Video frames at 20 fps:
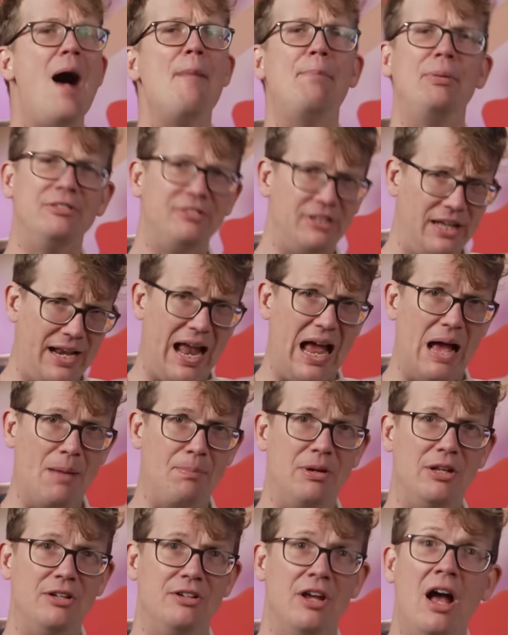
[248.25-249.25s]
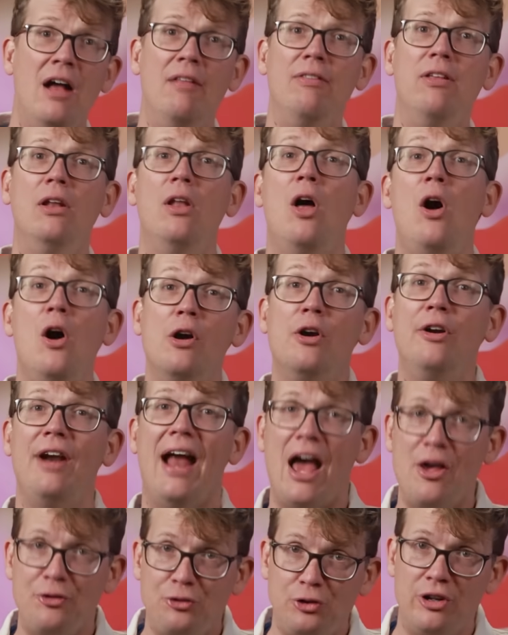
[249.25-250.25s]
opposite happened. The longer
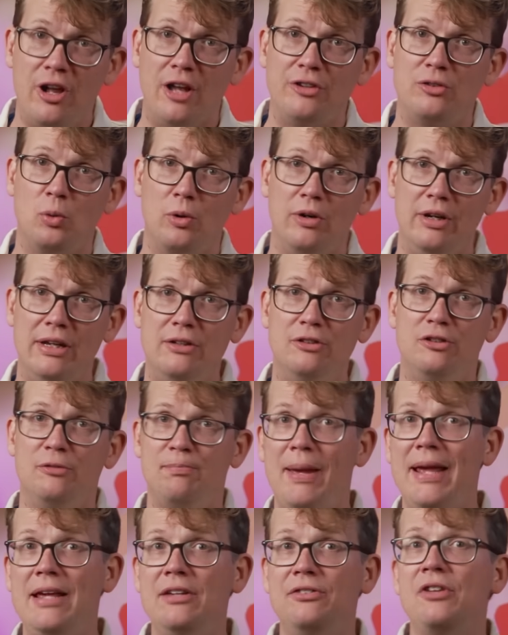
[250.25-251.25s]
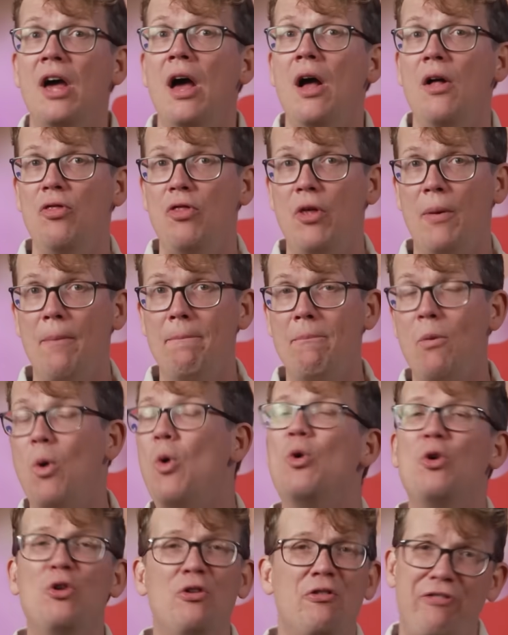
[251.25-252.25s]
astronauts were in space, the
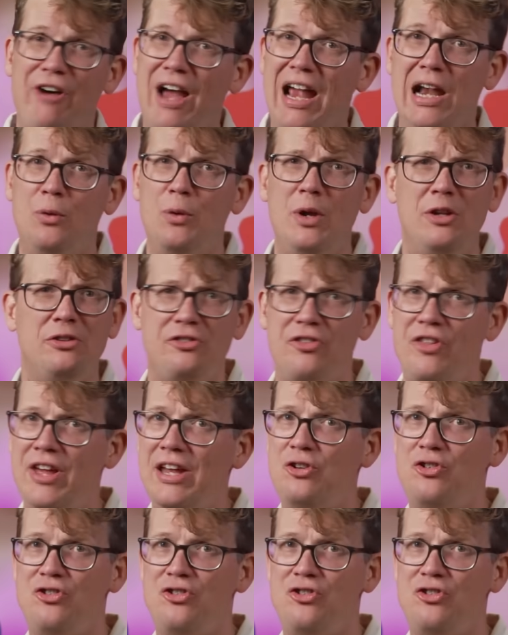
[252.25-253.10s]
more virus they